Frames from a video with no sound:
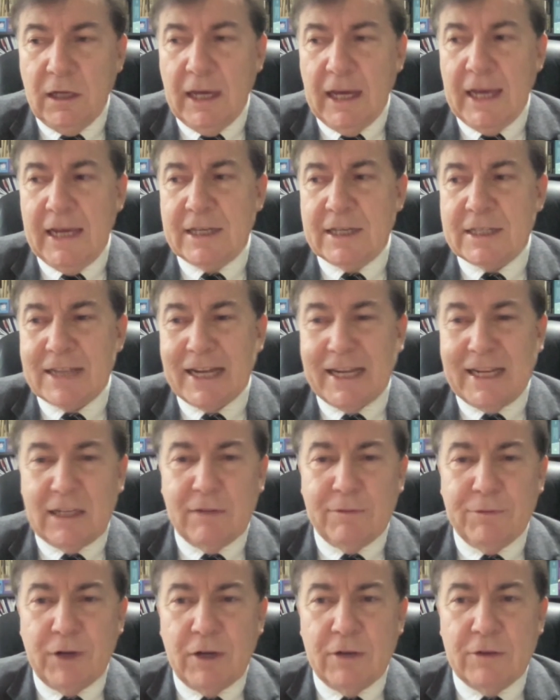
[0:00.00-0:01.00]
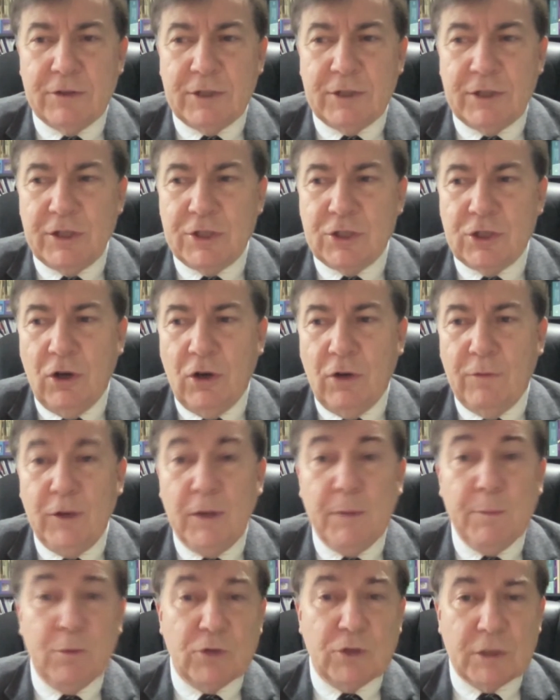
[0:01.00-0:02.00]
is take advantage of
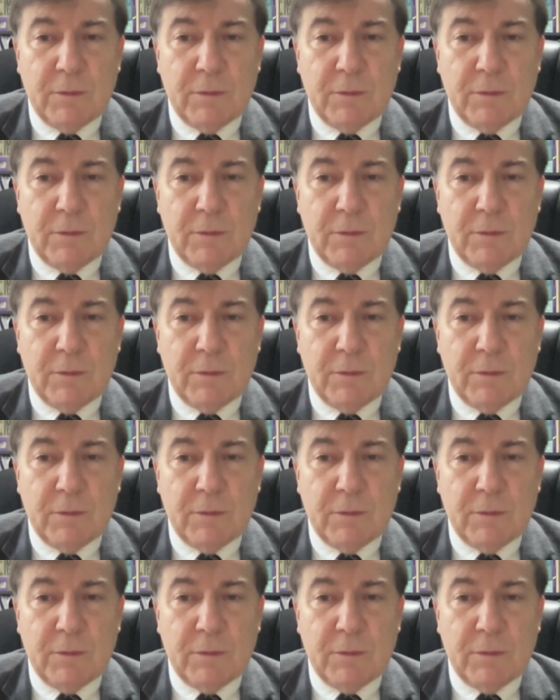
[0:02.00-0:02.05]
liberal